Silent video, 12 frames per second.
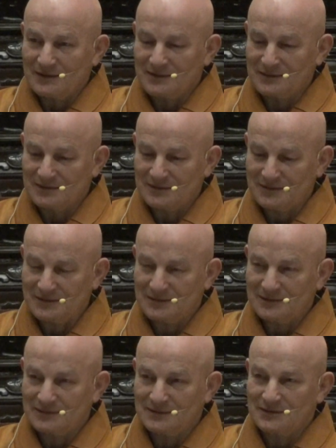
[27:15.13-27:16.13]
uh,
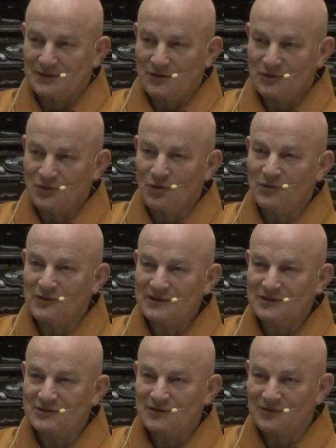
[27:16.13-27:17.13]

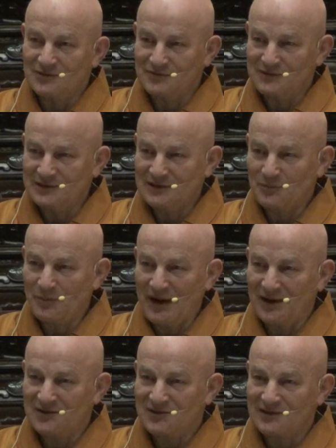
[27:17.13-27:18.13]
knowledge of the
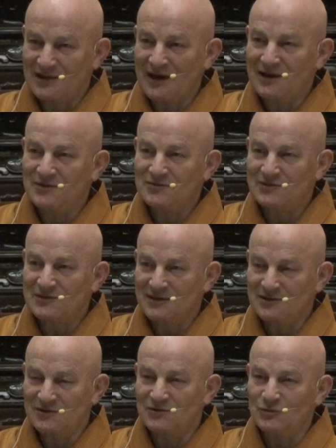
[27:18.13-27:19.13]
past lives
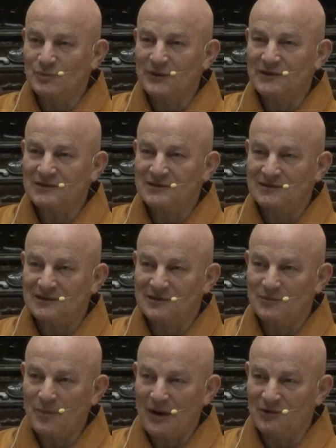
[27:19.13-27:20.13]
and the
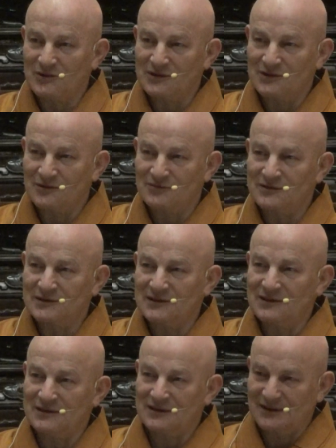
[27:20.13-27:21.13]
supernatural power of
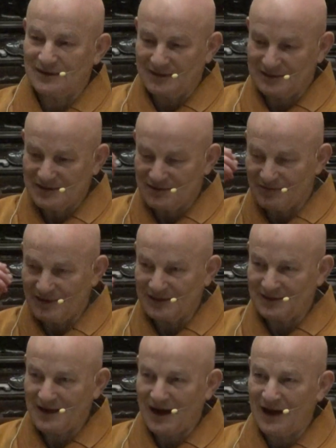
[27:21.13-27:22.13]
the
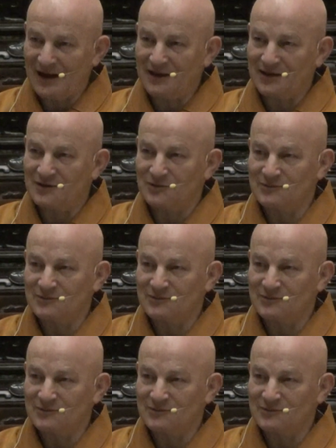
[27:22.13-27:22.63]
divine eye,